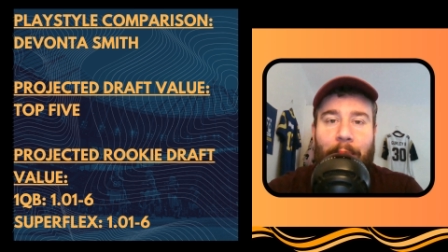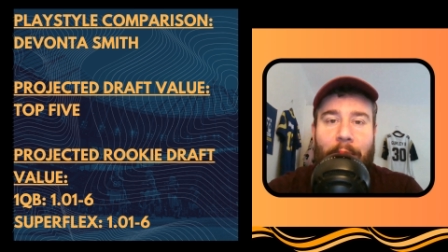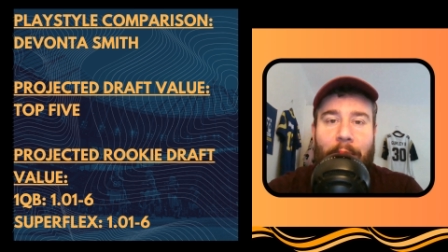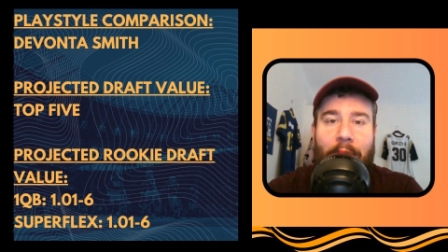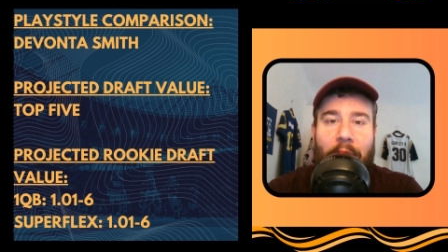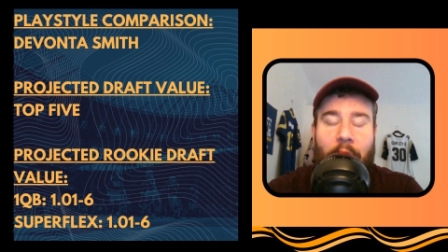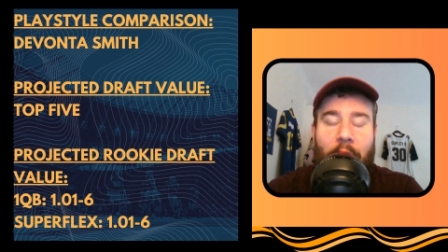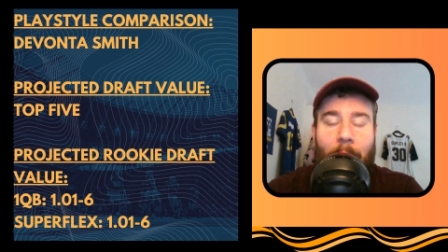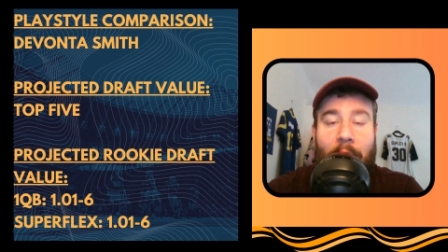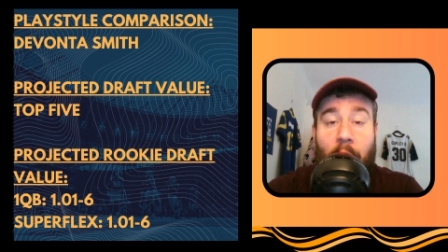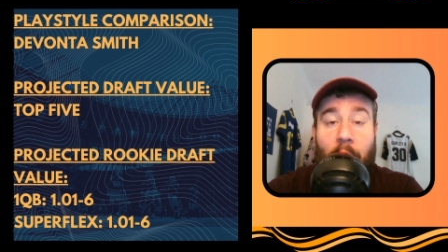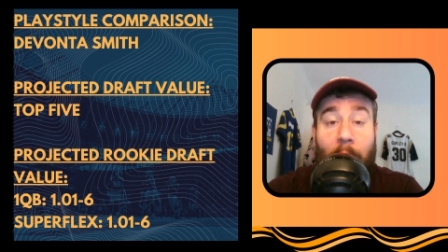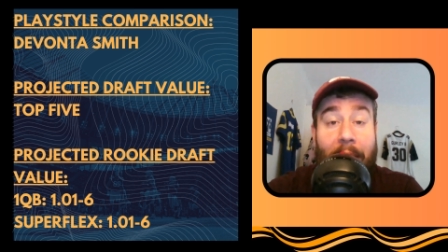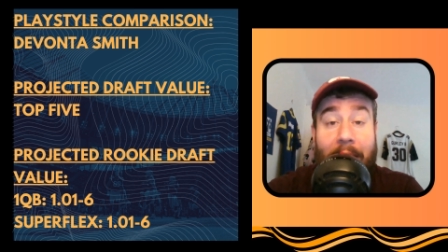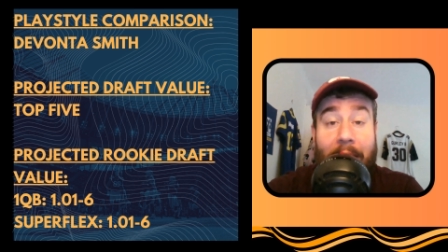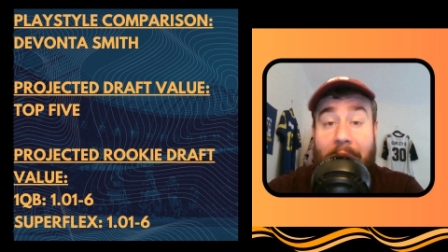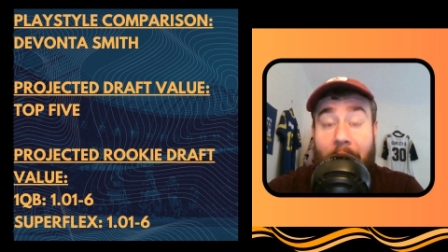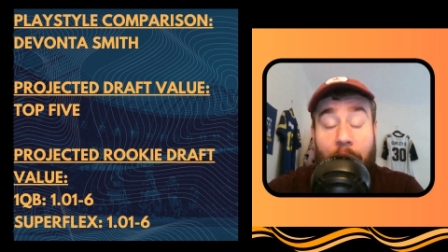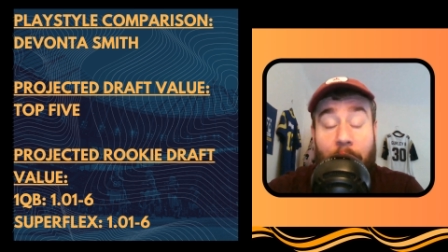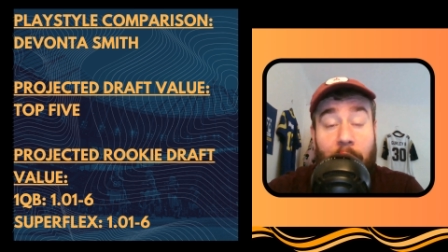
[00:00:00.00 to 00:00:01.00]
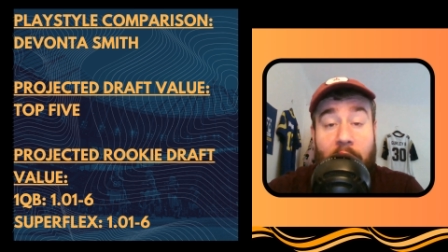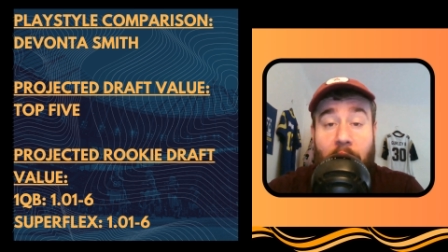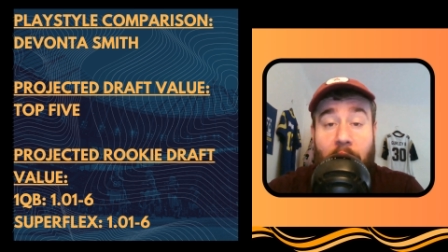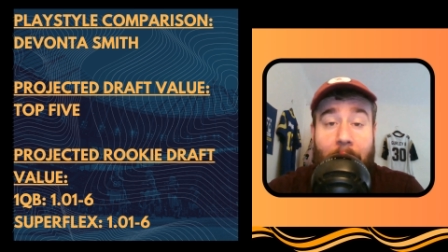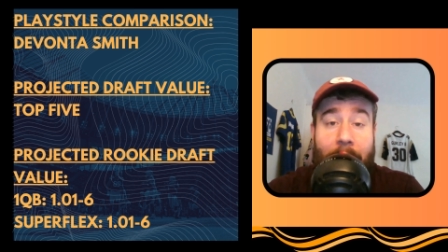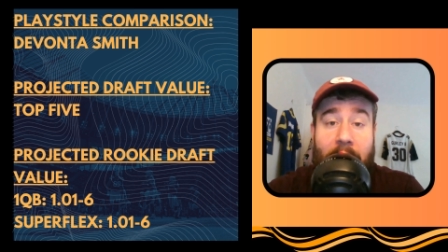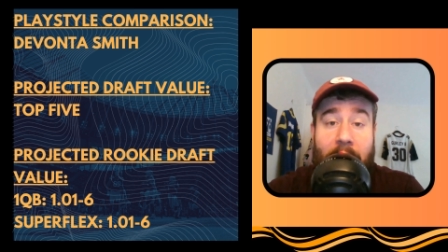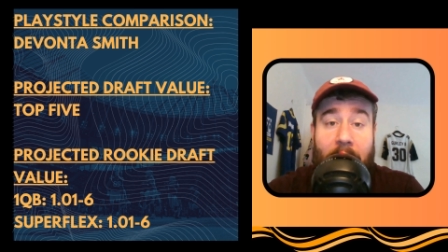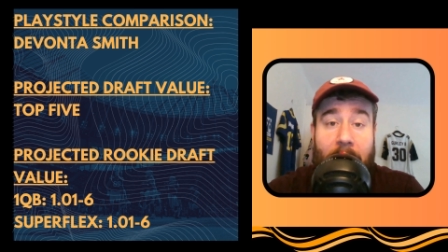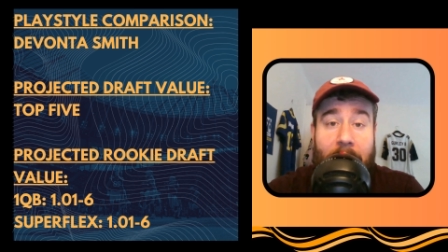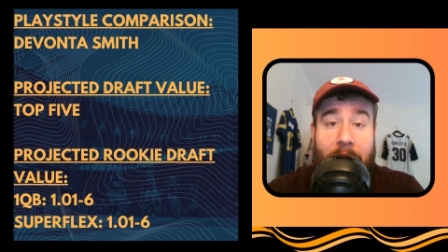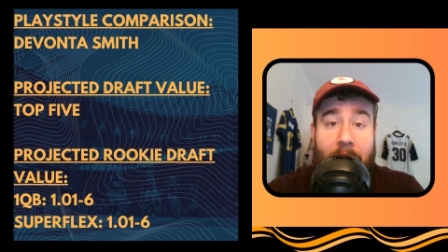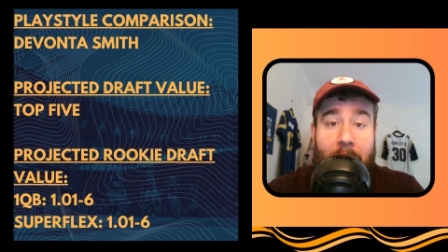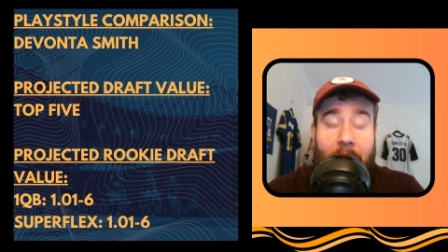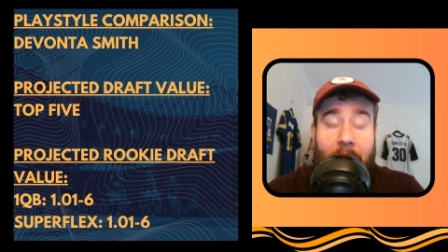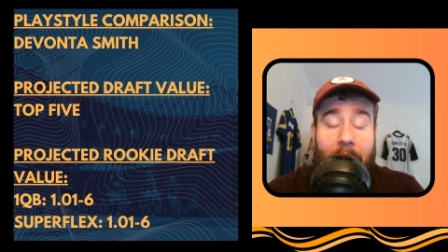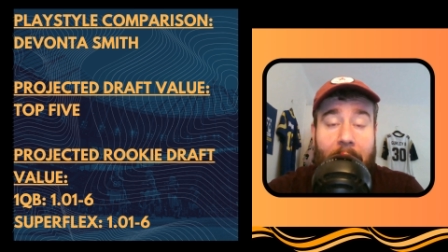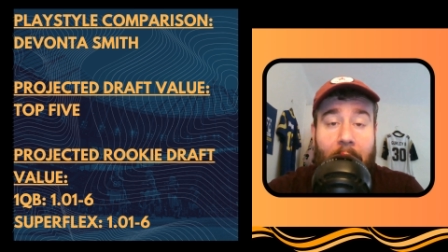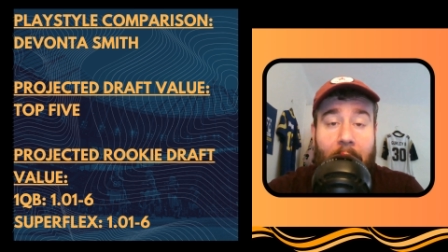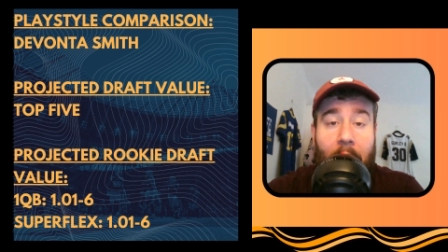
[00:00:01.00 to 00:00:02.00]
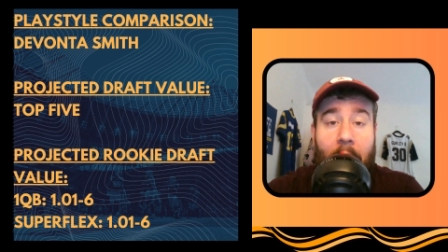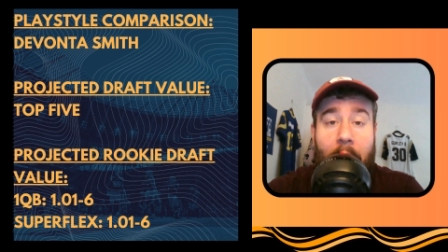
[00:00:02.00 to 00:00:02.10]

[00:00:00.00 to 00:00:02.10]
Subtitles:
So it's really tough with Travis Hunter. Like,